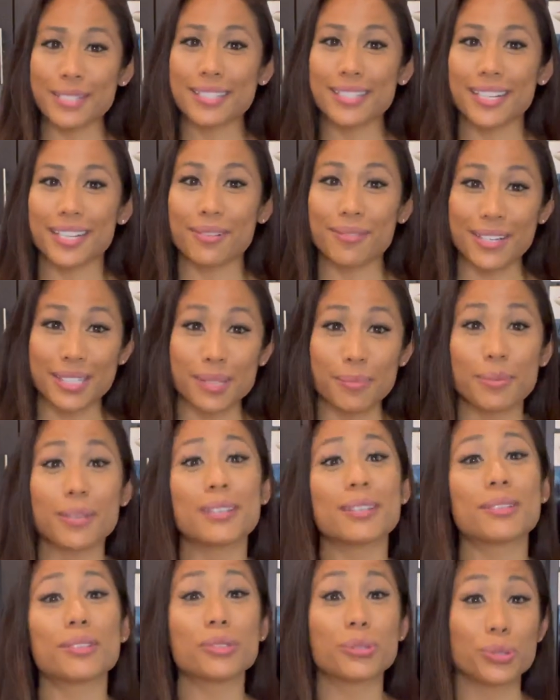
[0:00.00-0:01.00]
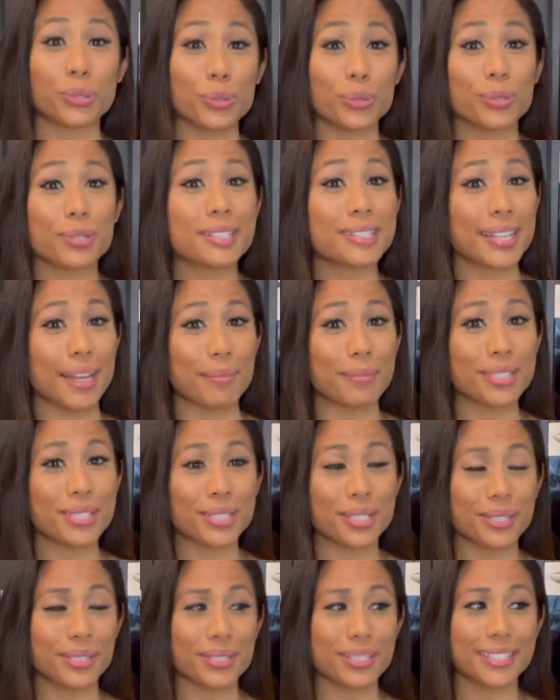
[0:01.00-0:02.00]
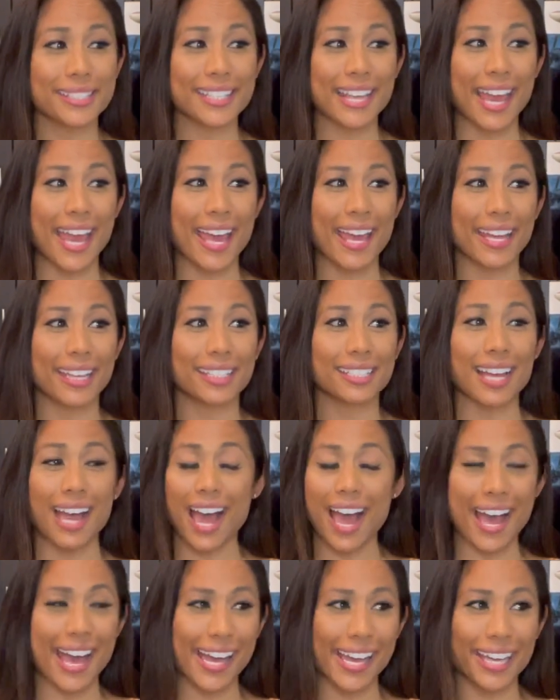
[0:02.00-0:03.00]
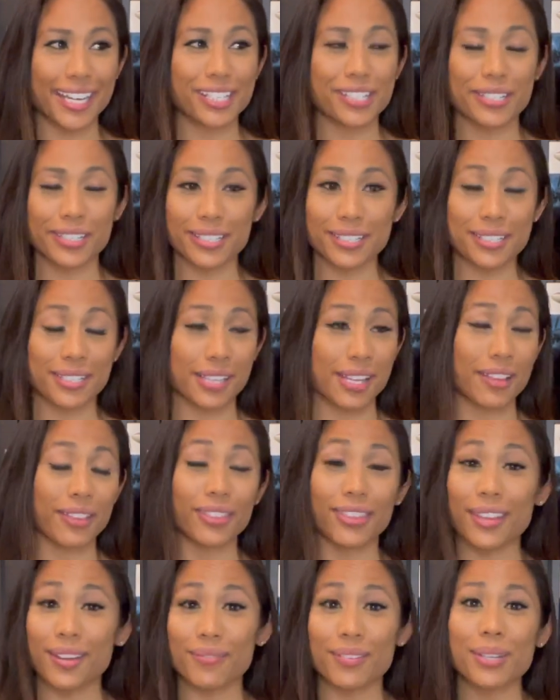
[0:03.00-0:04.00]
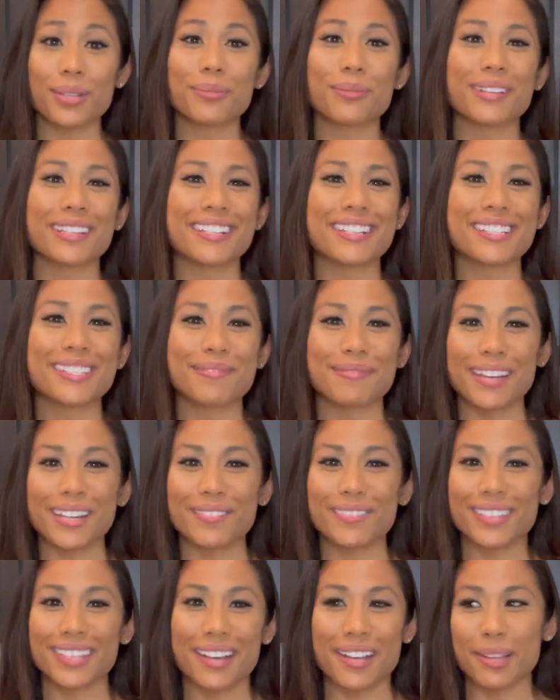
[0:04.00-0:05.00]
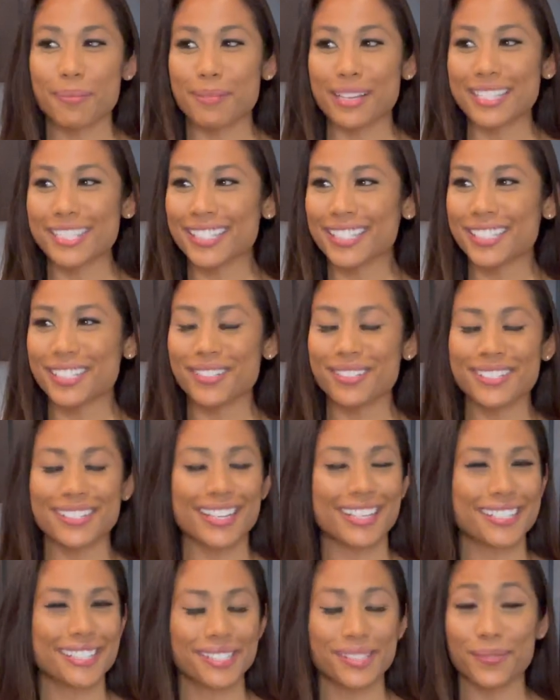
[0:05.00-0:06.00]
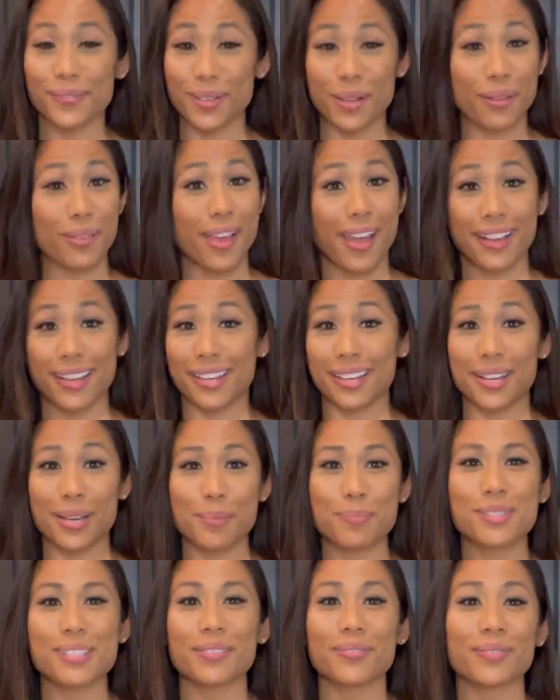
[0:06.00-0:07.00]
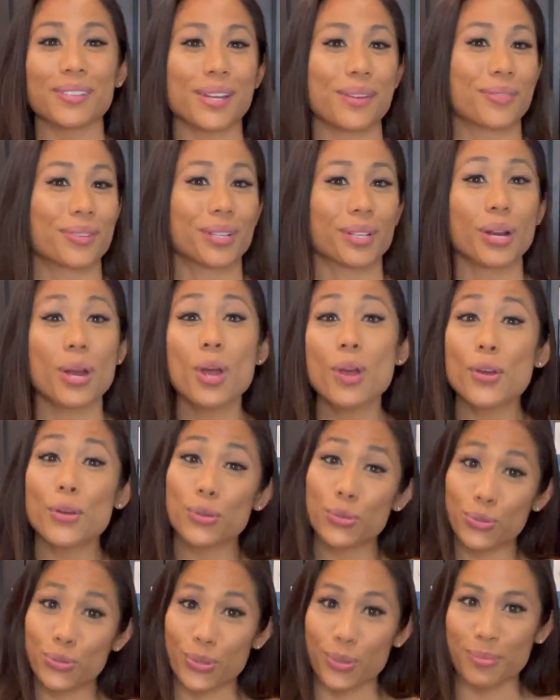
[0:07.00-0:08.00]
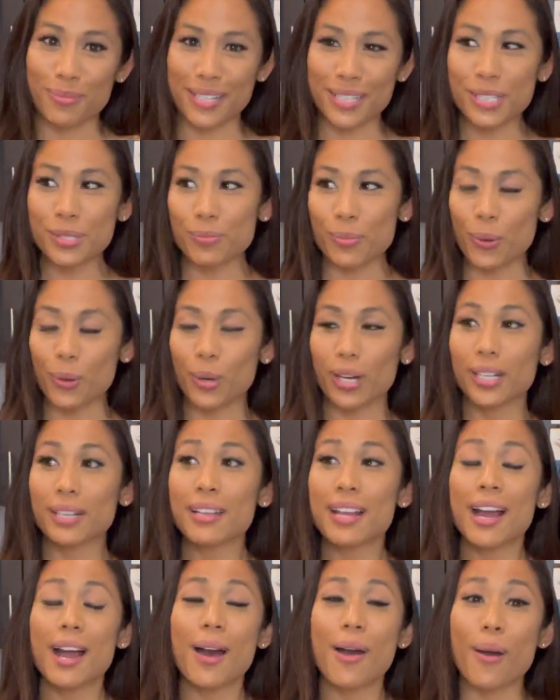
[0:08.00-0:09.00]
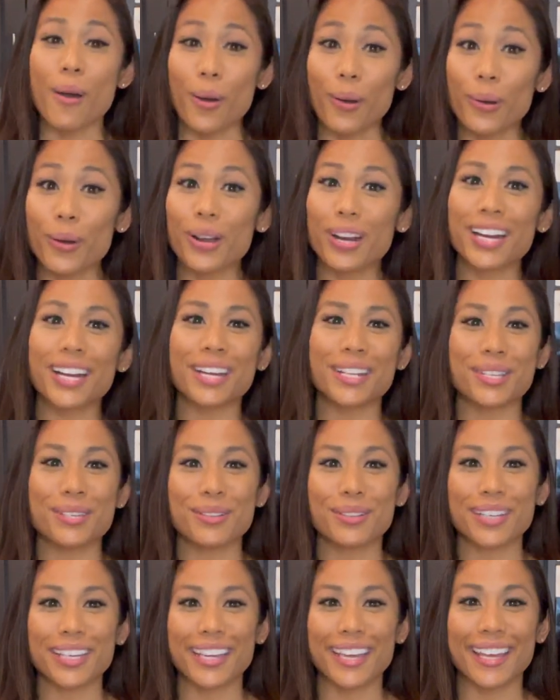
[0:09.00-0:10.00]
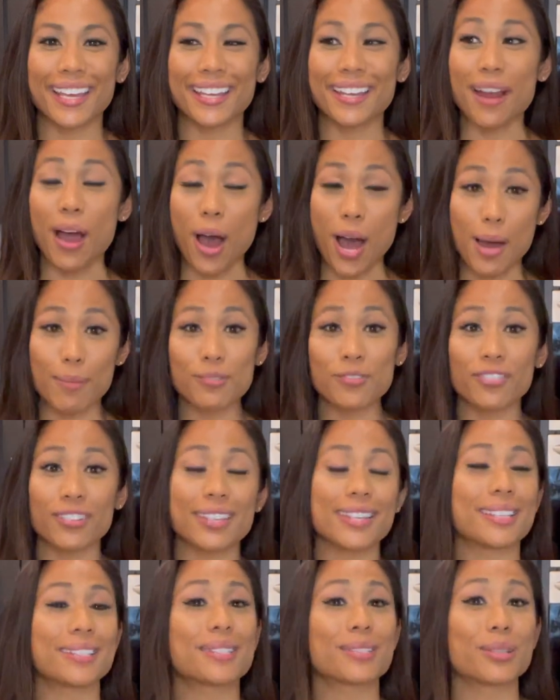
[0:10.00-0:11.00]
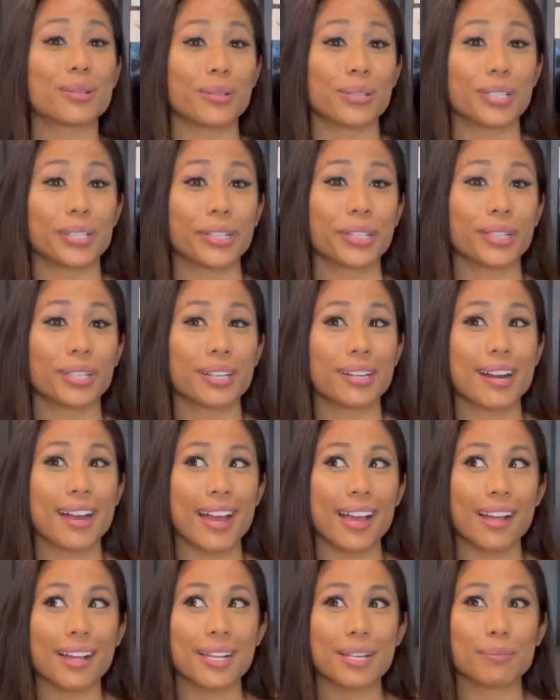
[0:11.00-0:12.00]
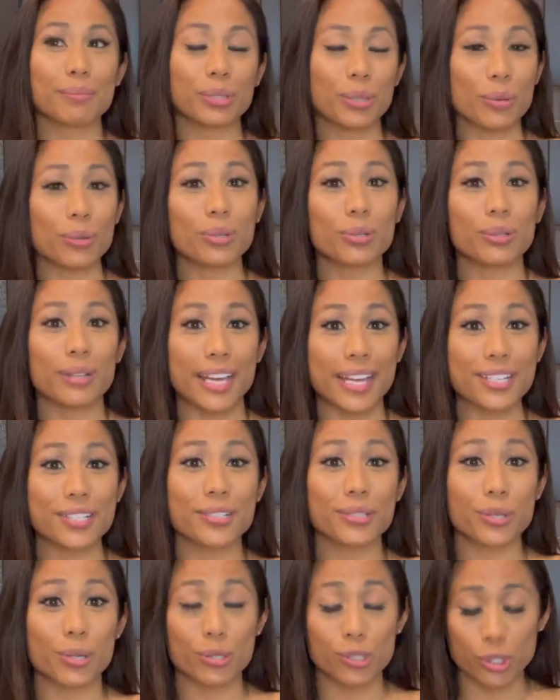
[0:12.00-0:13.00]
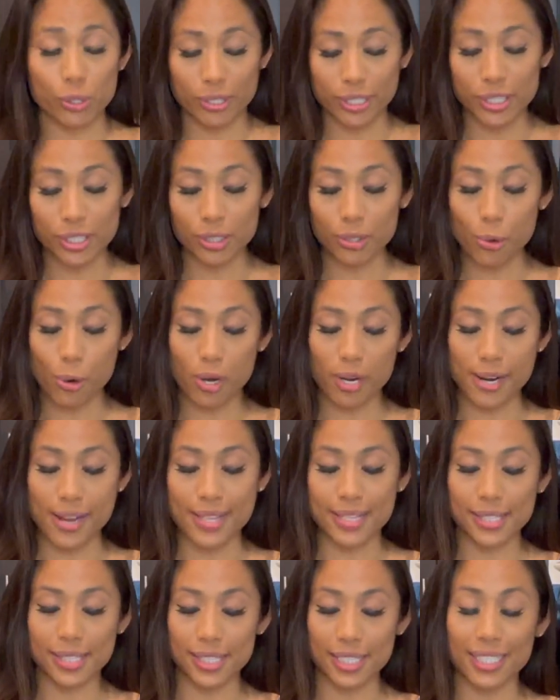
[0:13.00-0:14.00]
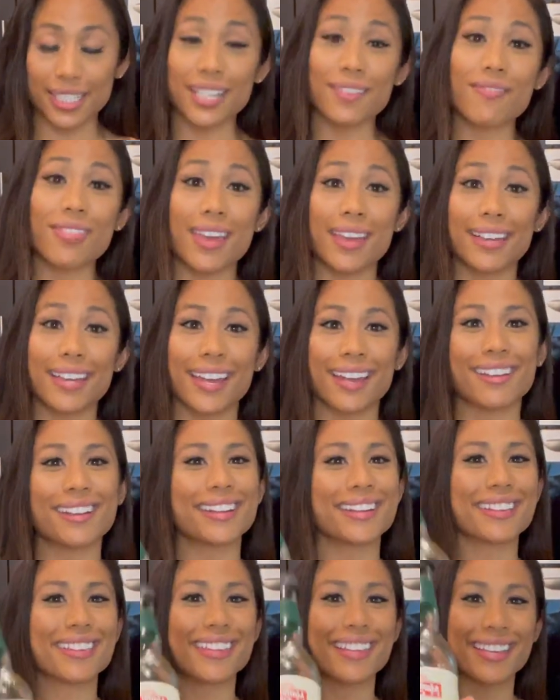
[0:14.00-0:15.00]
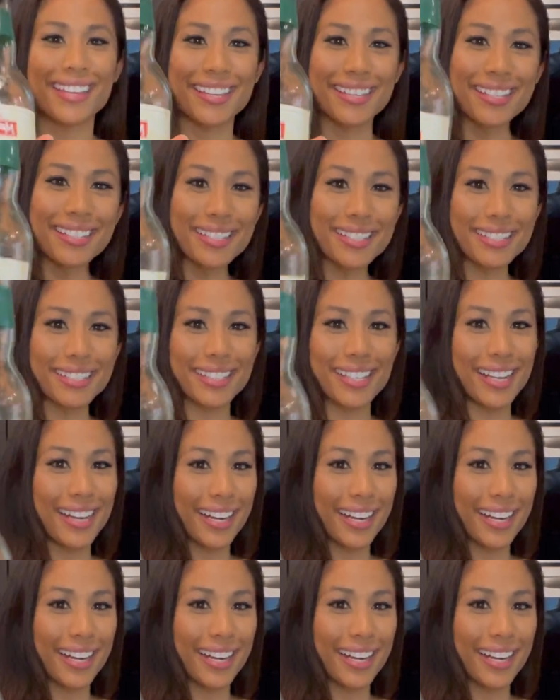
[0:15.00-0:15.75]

beef steak recipes use lemon juice, and I just love it when it's made with calamansi juice. I just feel like it ups the flavor so much more. Or you can opt for this. Go to your local Asian grocery store and see if they carry this.